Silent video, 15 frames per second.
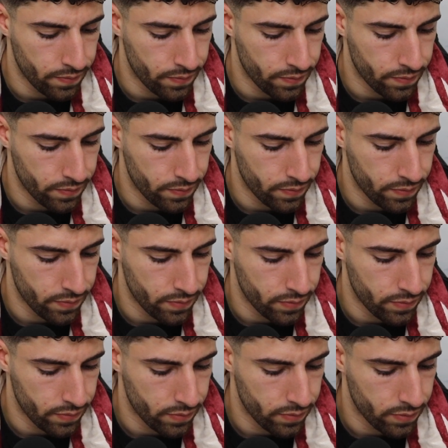
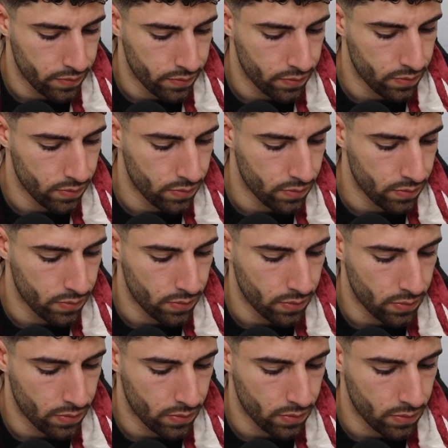
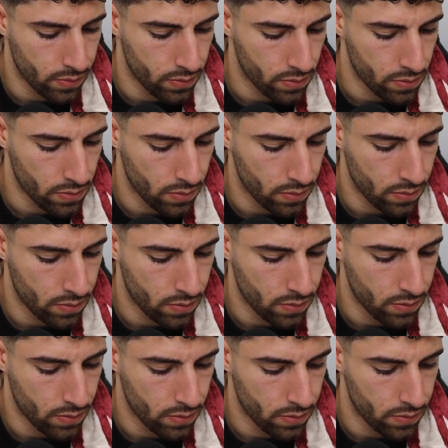
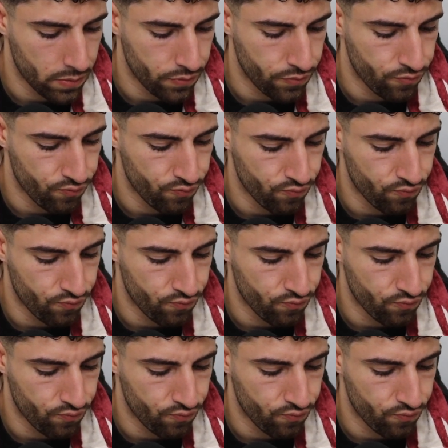(silence)